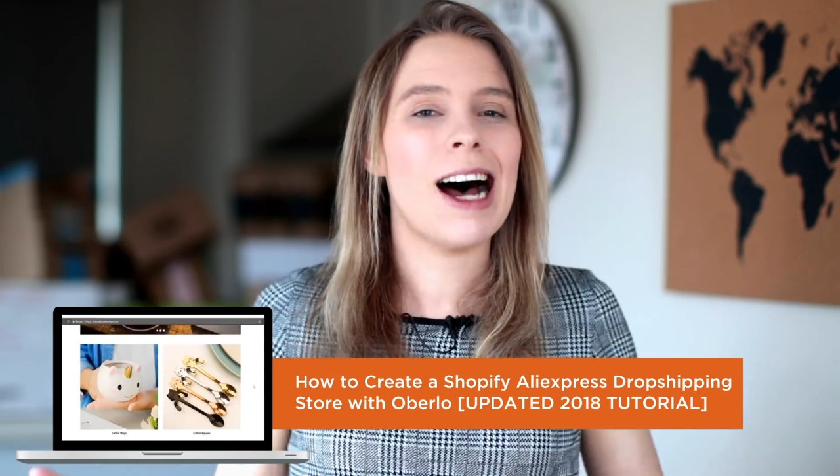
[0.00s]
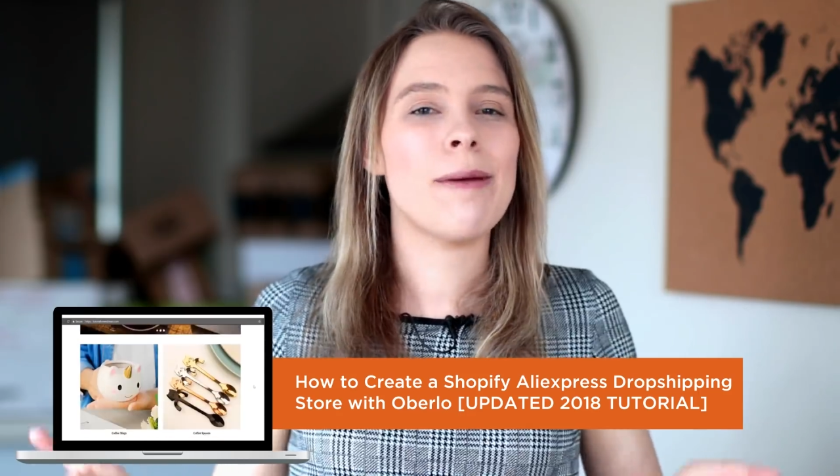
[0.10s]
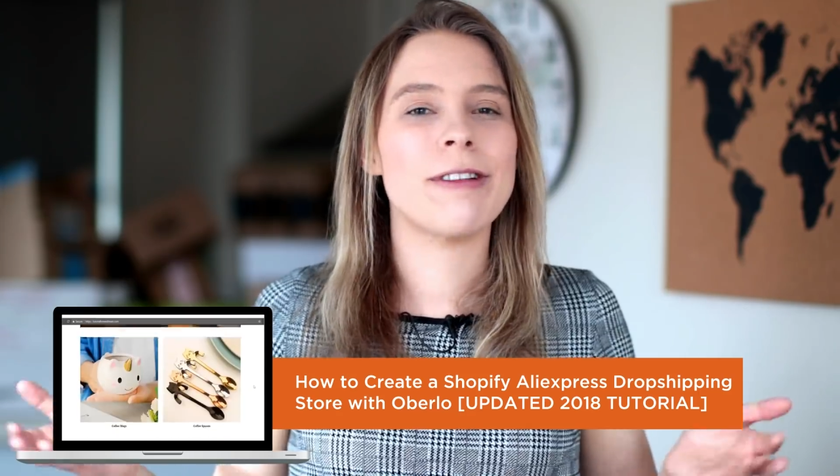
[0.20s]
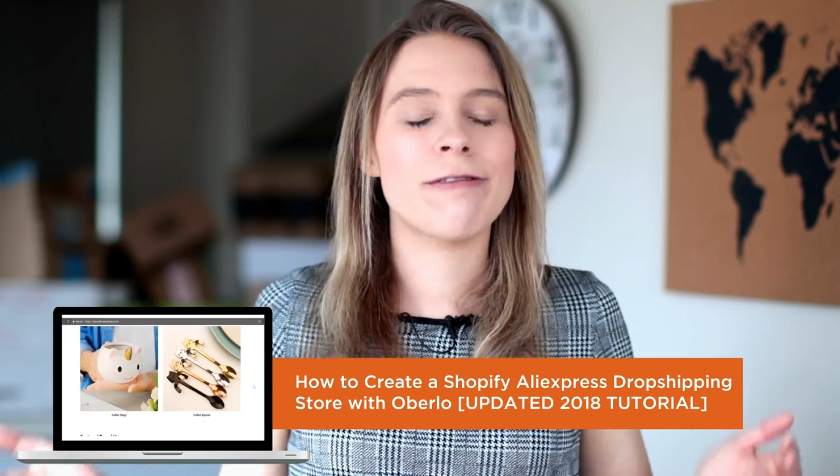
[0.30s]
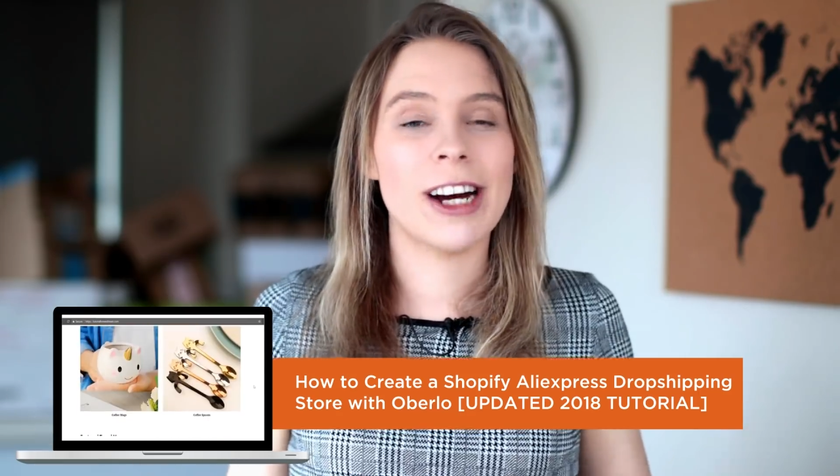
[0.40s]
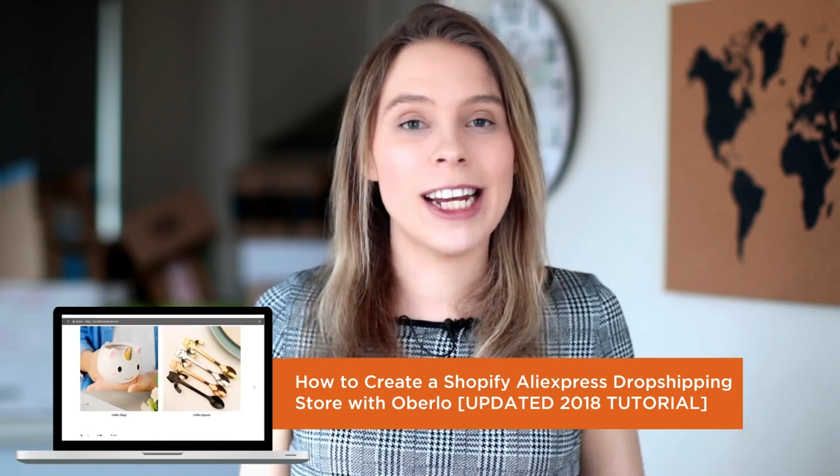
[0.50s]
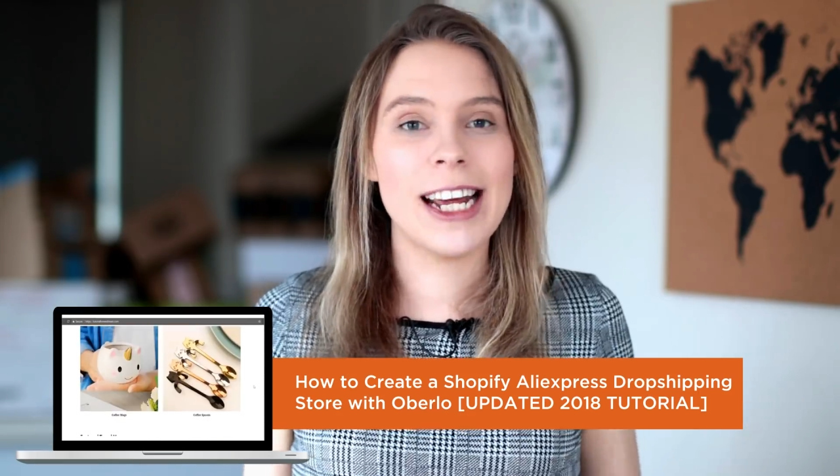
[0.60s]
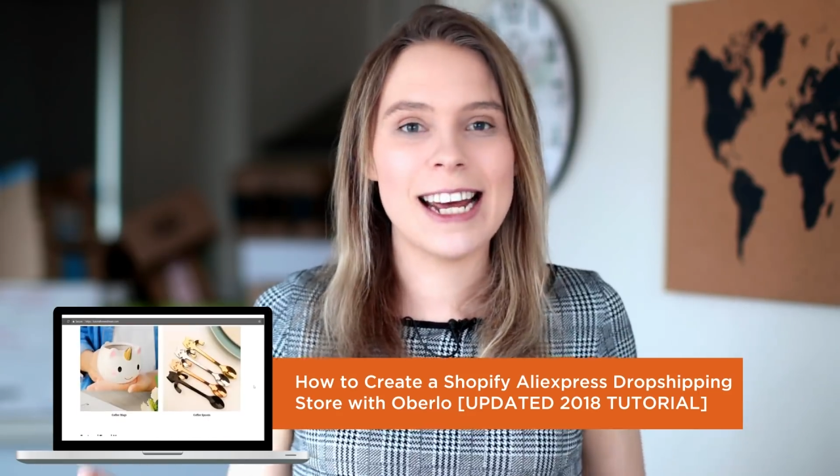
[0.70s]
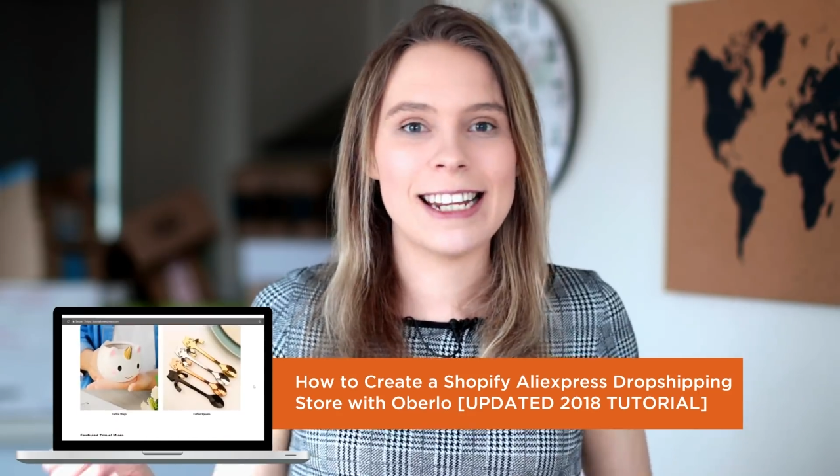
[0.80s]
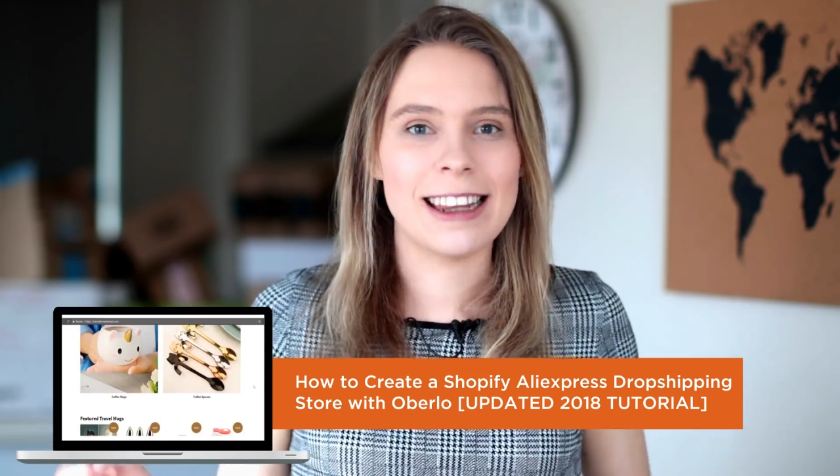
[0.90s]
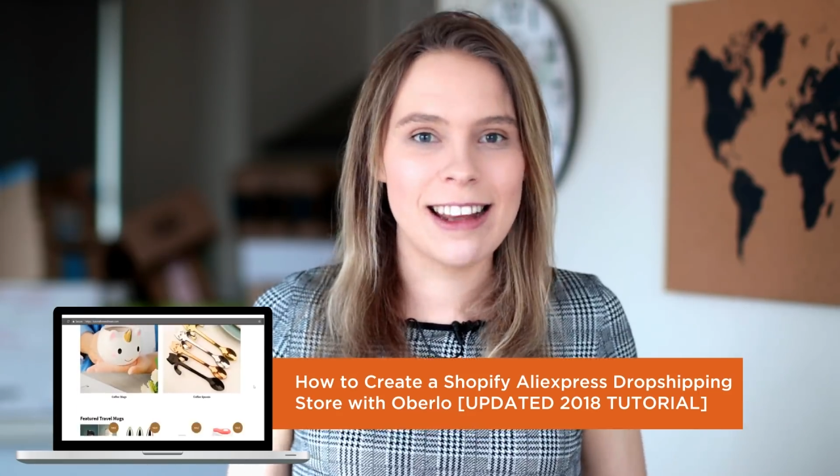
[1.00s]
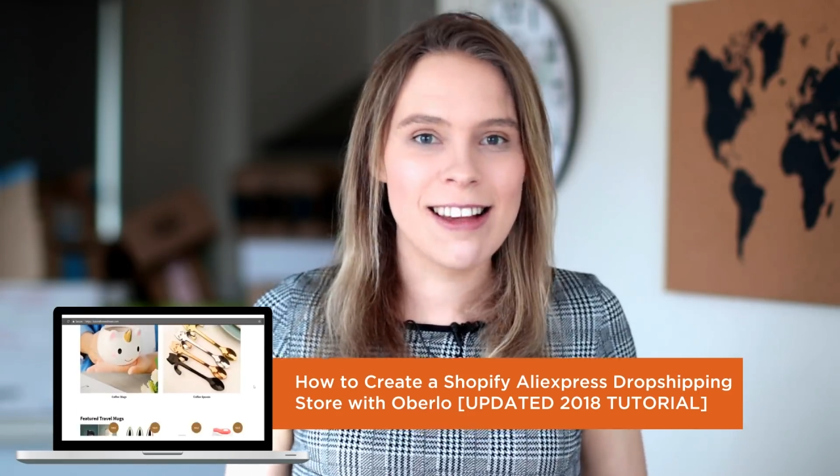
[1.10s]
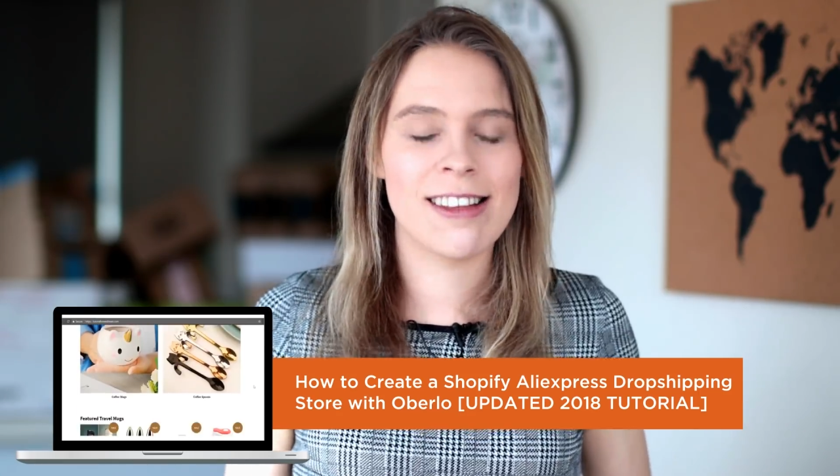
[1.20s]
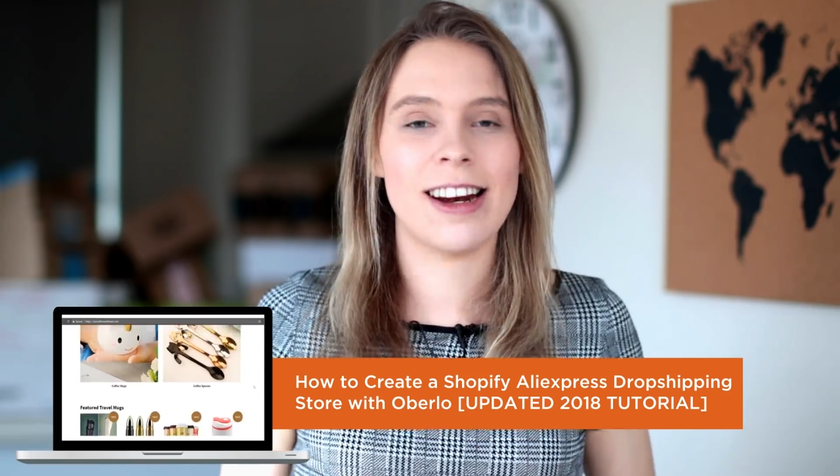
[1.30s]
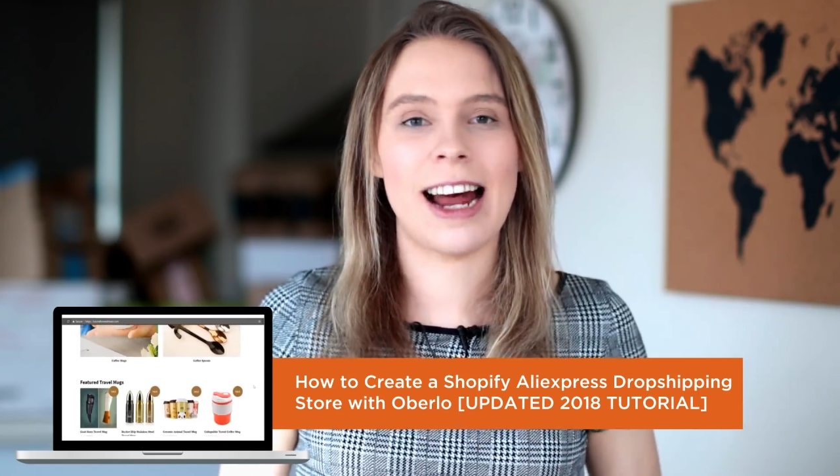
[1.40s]
up and running in
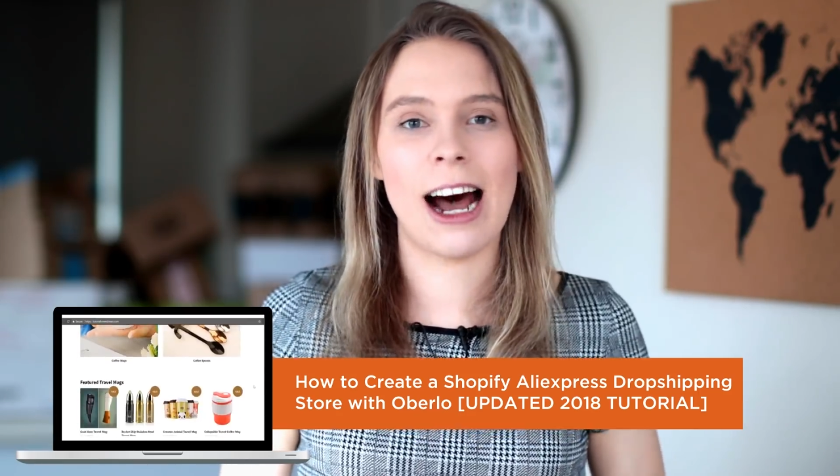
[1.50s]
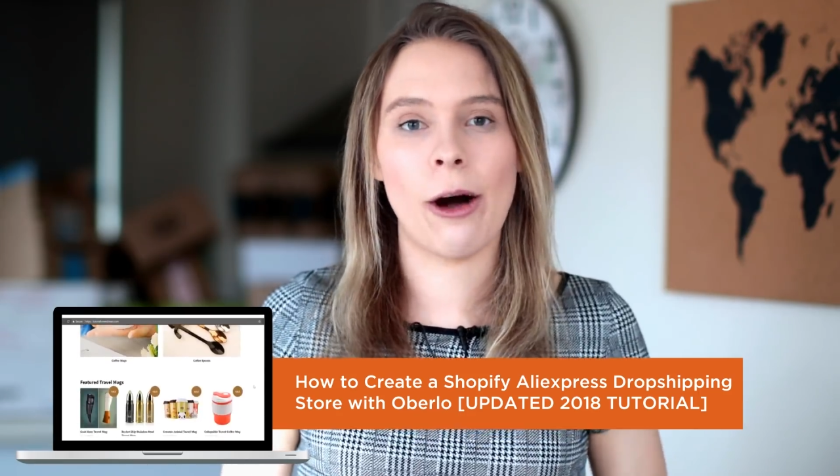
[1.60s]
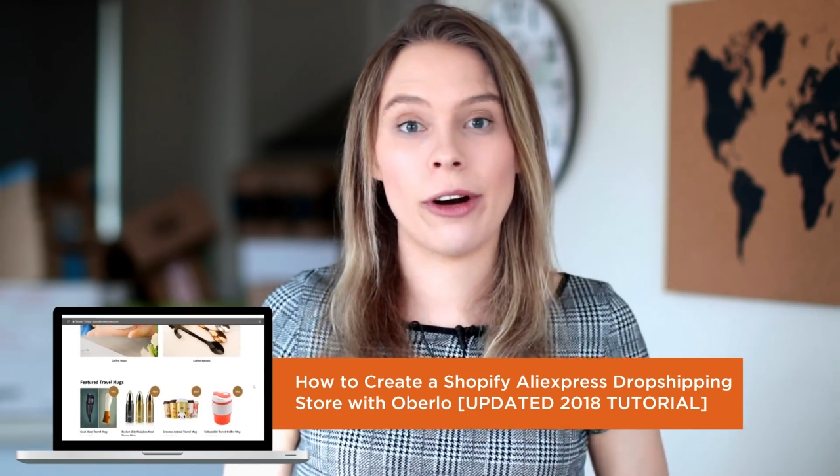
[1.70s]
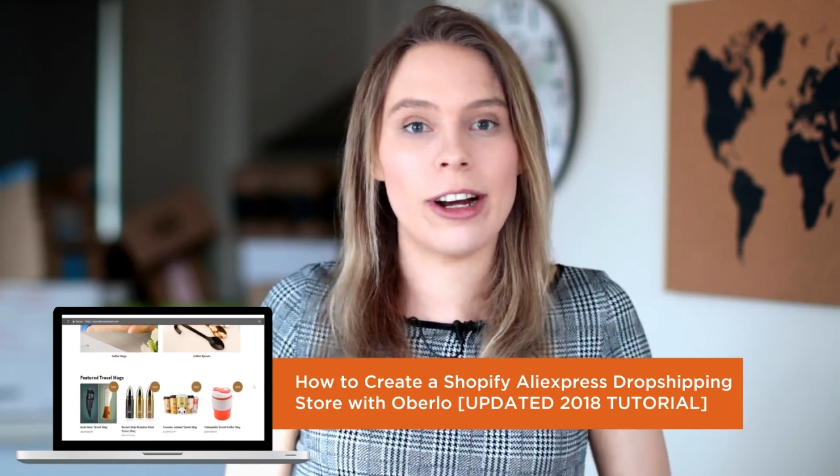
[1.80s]
less than an hour,